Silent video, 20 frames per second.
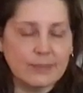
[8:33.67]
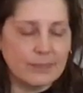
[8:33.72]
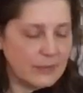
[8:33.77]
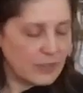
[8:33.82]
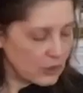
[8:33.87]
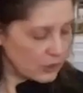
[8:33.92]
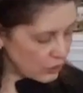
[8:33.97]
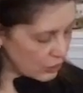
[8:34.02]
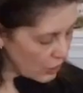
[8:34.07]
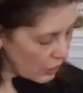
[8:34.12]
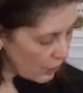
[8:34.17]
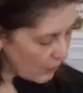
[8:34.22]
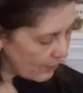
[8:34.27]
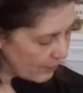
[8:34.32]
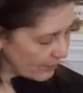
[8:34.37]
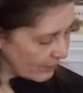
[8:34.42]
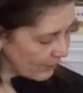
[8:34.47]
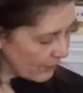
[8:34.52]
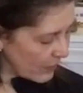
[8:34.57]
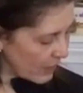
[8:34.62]
So,
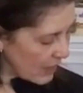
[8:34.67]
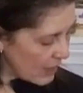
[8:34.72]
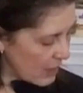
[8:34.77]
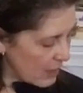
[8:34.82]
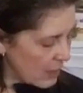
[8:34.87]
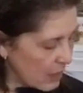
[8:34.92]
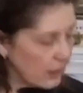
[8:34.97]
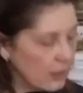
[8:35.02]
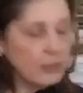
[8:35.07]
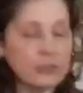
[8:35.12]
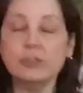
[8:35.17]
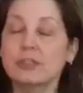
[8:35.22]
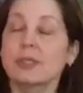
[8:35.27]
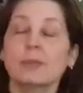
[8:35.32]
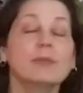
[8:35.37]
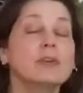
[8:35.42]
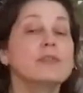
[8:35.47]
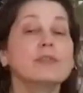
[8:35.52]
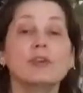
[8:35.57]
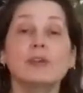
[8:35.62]

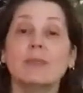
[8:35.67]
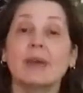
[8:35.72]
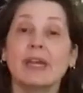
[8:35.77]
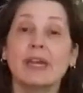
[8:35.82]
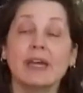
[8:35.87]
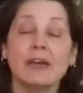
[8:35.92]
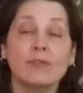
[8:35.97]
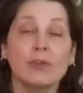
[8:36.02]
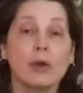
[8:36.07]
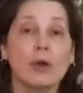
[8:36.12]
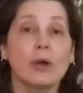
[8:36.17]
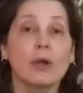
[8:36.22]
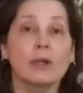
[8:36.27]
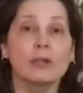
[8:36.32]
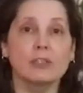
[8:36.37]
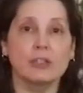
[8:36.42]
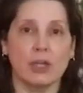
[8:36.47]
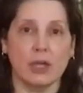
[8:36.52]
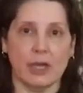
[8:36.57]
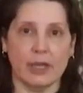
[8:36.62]
some of you may have a
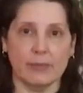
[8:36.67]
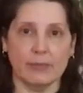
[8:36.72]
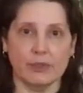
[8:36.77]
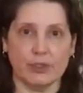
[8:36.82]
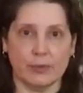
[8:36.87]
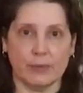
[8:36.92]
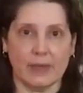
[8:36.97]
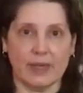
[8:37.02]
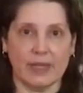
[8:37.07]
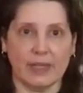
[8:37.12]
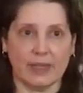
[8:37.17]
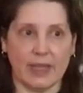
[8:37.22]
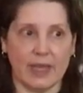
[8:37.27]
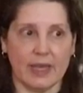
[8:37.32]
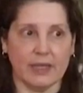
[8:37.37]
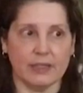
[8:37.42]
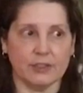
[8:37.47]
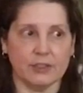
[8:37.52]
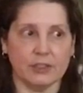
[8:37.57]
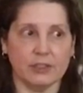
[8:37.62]
hard time doing
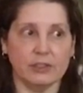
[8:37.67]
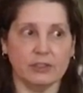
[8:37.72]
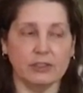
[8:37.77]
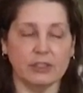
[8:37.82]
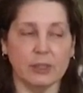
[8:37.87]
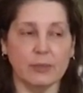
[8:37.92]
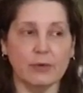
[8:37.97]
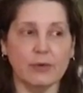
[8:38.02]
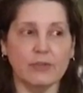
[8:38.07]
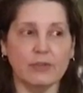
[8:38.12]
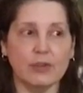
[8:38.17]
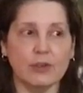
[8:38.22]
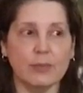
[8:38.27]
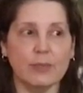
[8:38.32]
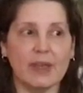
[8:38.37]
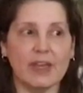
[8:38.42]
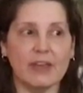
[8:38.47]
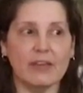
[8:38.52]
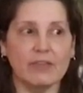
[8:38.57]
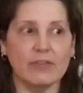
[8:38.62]
that. Some of you
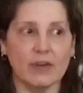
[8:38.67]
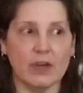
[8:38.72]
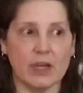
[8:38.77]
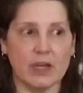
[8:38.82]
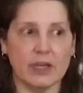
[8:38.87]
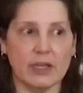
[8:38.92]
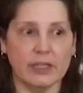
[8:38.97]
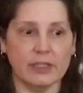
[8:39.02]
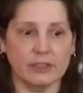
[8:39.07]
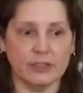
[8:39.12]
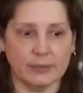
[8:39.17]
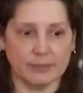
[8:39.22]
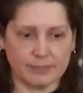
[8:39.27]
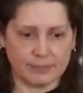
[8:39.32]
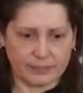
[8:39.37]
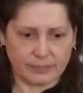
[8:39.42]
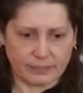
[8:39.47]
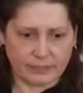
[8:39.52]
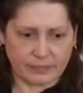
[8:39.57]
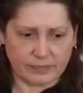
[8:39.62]
may find
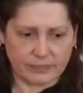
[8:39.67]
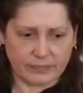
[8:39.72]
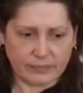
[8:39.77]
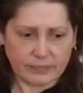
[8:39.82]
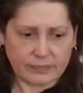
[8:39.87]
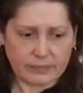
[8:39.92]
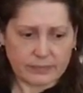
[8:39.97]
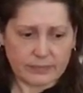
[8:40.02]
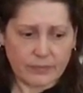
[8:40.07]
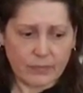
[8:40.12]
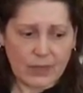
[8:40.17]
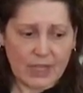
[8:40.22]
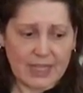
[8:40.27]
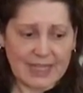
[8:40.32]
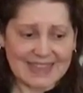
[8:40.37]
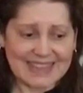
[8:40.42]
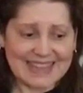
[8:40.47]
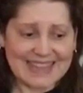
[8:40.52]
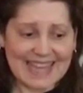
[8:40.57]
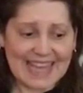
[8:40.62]

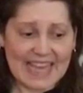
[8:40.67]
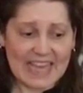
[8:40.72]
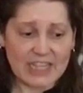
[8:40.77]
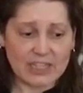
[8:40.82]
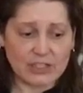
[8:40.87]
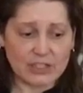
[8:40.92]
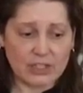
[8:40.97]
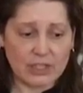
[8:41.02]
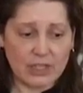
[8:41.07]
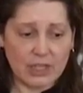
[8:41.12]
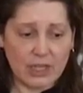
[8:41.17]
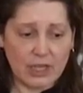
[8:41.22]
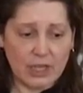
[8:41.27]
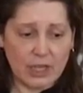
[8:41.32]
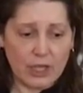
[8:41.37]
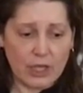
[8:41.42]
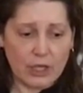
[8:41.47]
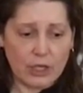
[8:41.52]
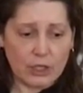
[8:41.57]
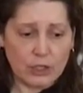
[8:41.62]
that
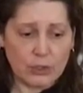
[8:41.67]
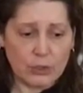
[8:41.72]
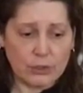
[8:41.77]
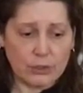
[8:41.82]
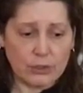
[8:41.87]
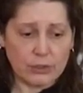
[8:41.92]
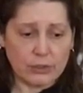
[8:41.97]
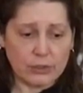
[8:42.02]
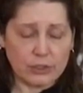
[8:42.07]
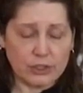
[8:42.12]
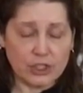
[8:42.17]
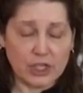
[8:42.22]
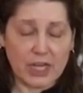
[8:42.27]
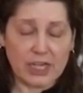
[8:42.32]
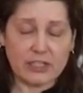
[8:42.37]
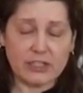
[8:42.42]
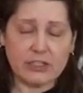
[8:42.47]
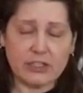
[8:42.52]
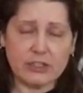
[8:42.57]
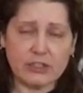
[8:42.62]
your
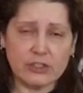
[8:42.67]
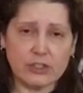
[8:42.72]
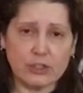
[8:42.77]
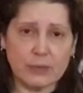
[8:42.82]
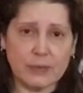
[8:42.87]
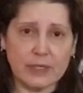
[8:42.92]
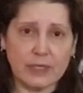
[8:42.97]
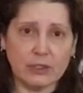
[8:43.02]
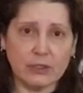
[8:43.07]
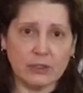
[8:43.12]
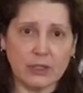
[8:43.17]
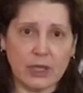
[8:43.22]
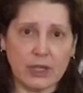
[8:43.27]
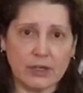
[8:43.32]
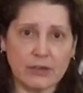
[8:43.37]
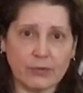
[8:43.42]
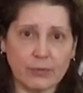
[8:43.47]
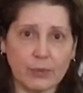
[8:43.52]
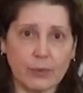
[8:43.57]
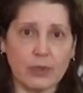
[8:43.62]
chest is doing a lot
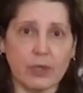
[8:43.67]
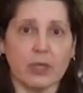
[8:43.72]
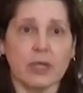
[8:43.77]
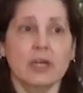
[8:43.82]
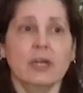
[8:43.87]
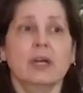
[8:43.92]
of work.